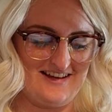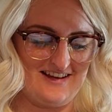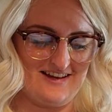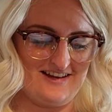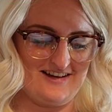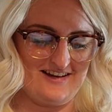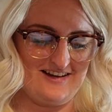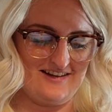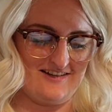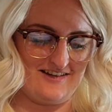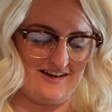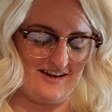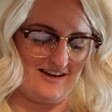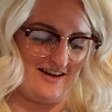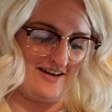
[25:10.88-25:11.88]
Oh
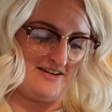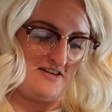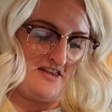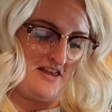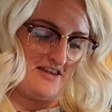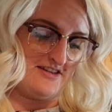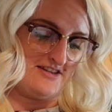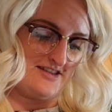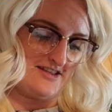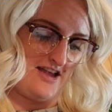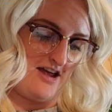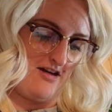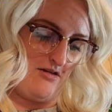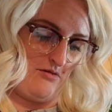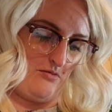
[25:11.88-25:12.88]
god.
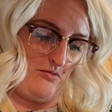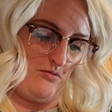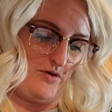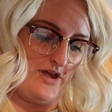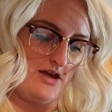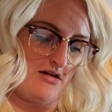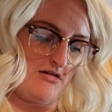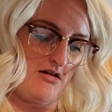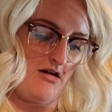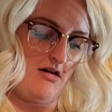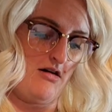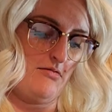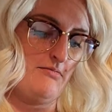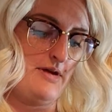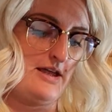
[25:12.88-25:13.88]
So we are all
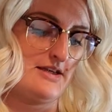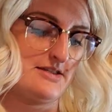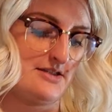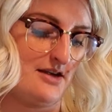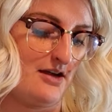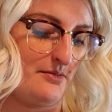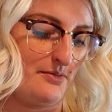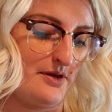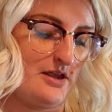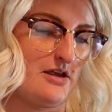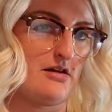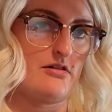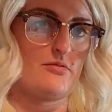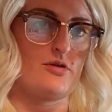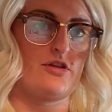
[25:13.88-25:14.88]
mixed up
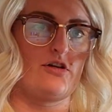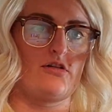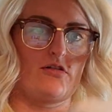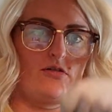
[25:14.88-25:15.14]
here with our